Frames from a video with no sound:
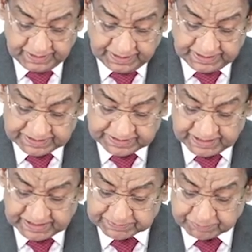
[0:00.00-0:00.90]

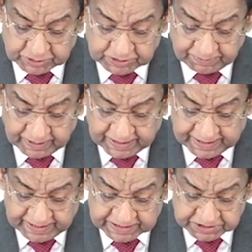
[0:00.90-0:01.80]
Agents responsible are
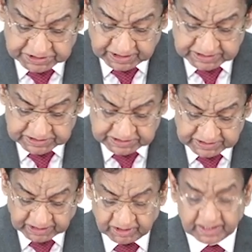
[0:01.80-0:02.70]

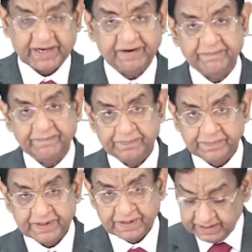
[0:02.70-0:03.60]
extracellular,
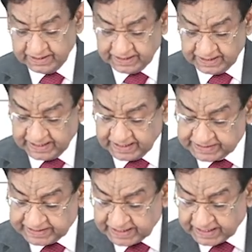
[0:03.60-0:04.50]
and
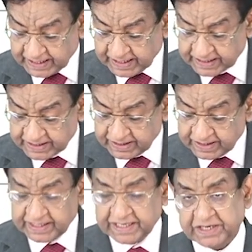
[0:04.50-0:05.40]
they are
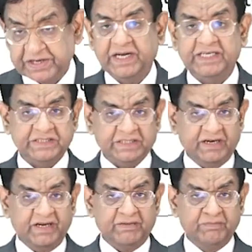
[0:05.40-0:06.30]

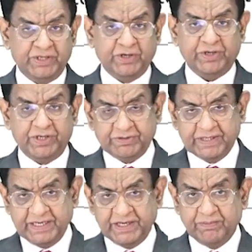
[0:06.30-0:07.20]
intracellular. Majority of
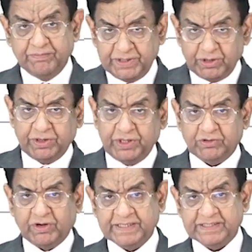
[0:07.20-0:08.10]
the
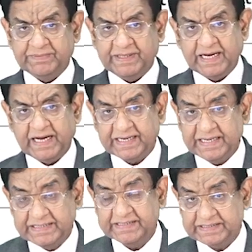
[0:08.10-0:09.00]
organisms, they are
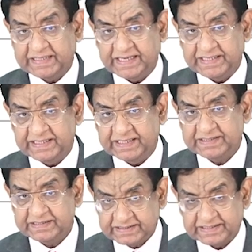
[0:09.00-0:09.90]
inside the
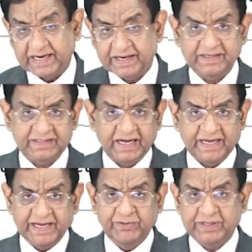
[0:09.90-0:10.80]
cell. I
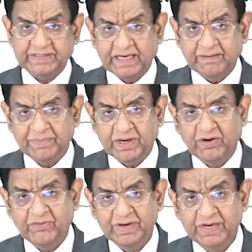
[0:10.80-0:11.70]
gave you example
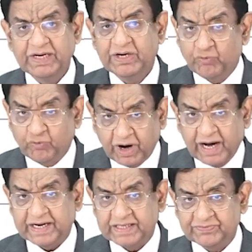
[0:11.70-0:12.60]
of
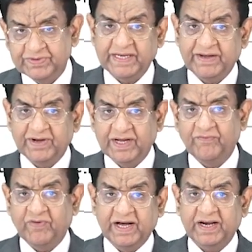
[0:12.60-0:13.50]
virus, which have a
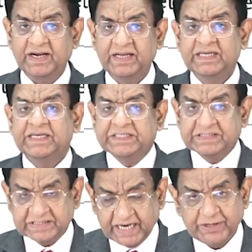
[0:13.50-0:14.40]
viral
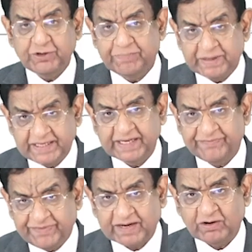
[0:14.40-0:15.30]
cytopathic
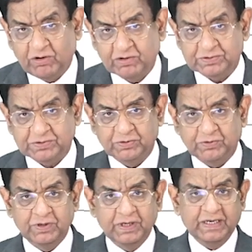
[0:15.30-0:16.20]
effect also.
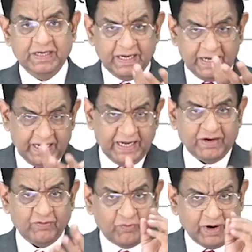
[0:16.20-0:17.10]

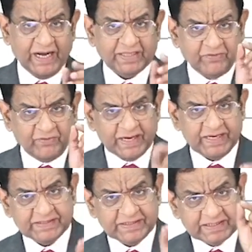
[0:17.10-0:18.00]
And why? The
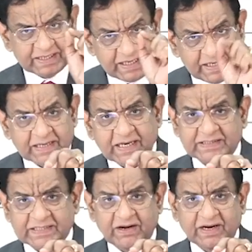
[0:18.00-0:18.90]
virus is
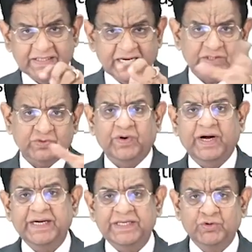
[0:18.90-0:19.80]
intracellular. That's
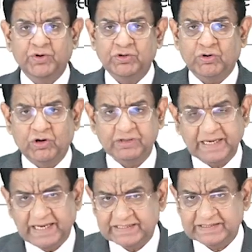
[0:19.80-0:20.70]
why it is going to cause
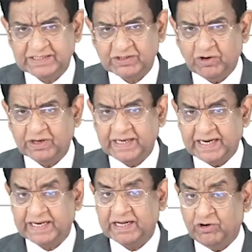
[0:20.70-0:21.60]
lysis or
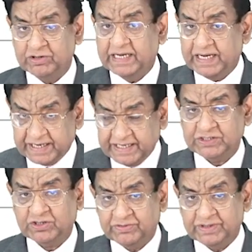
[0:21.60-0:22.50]
can cause
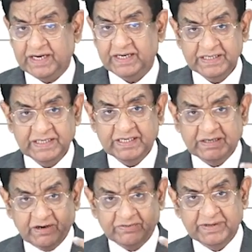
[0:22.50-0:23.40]
arrest of
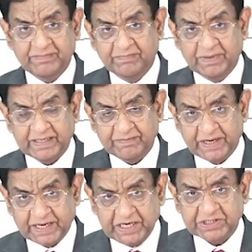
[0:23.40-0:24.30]
the
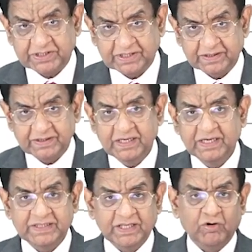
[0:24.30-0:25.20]
multiplication.
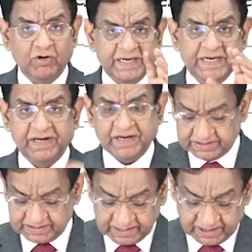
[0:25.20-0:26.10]
They're all
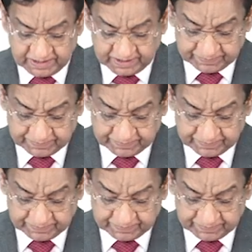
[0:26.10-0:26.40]
intracellular.